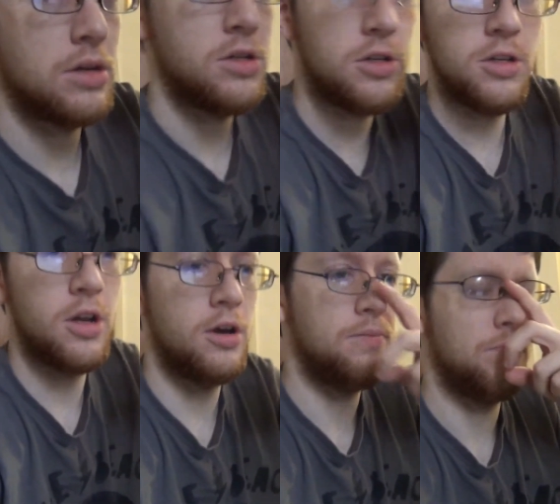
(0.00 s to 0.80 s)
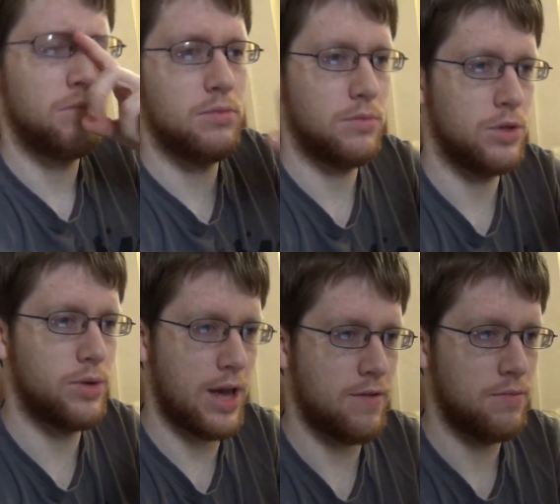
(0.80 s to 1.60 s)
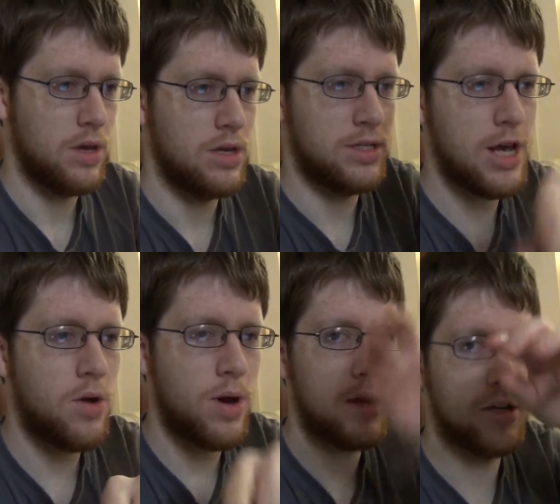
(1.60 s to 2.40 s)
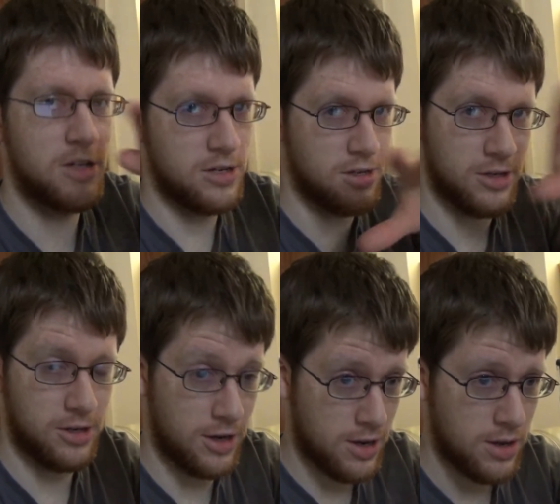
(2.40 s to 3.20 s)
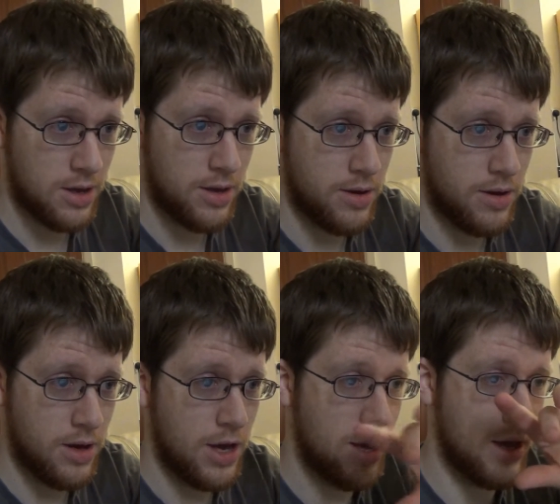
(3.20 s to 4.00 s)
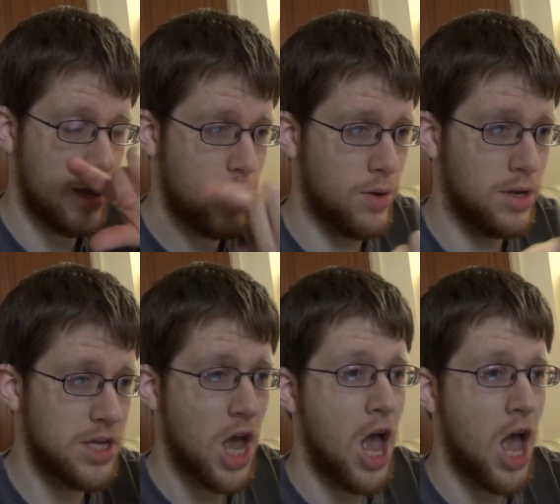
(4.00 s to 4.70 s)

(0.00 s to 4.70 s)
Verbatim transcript: da da da da, that's what I have, take away, da da da da da da, equals,